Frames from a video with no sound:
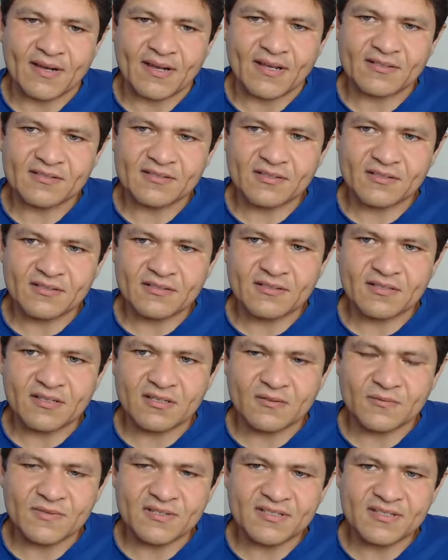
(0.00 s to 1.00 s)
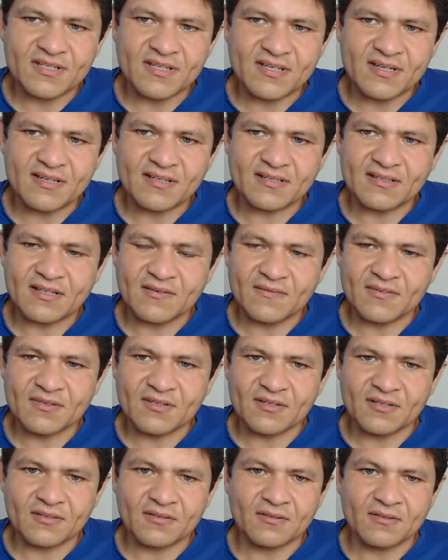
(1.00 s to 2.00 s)
And so we're seeing it, even
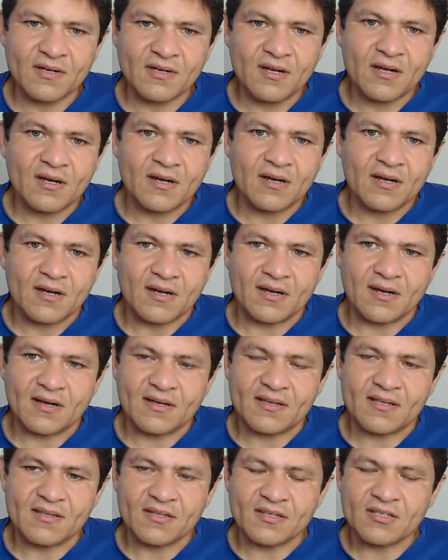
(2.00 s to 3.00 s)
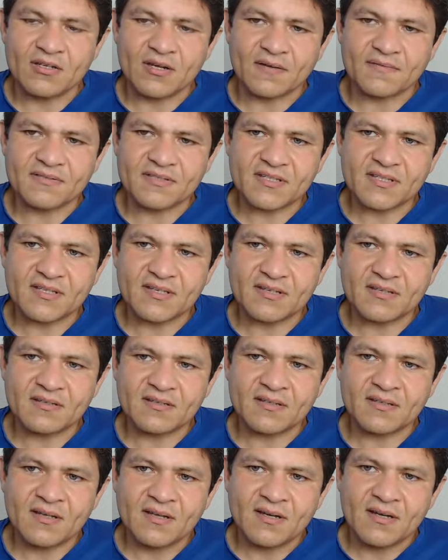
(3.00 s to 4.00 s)
though in the
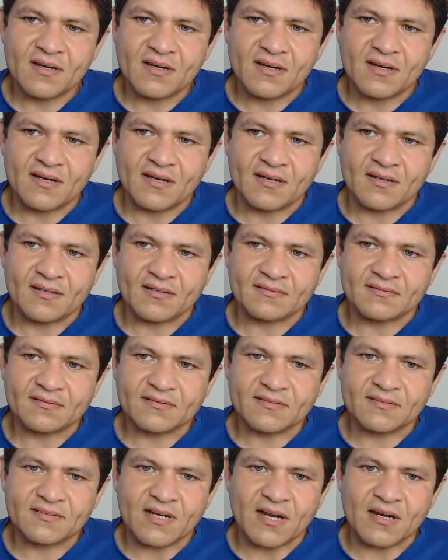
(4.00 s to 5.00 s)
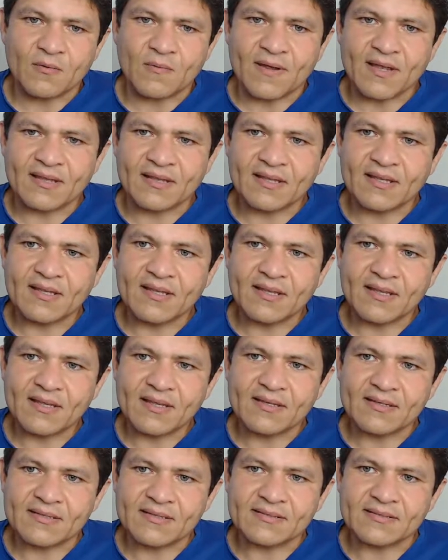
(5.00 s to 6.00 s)
UFC, Zhang
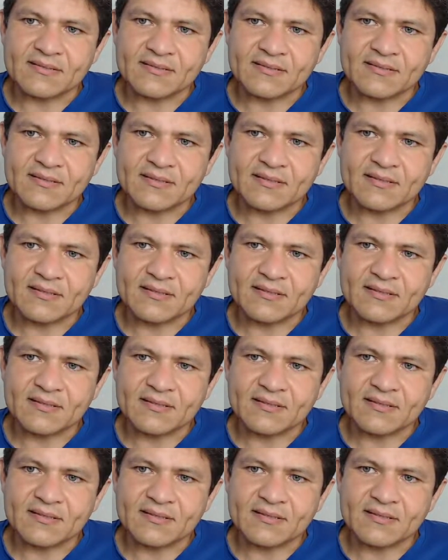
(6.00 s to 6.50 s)
Weili is